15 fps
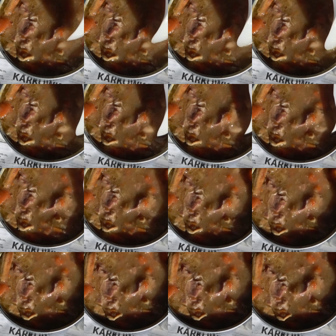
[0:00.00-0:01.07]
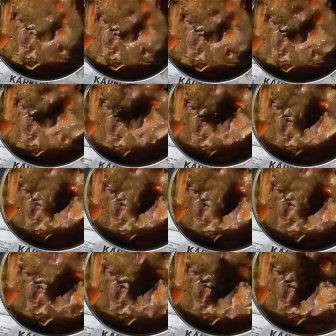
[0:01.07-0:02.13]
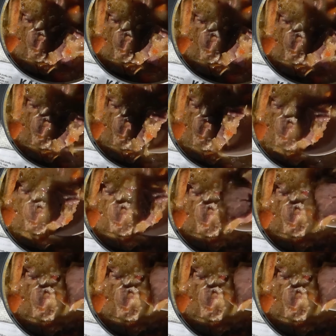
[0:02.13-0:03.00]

And 3, this pork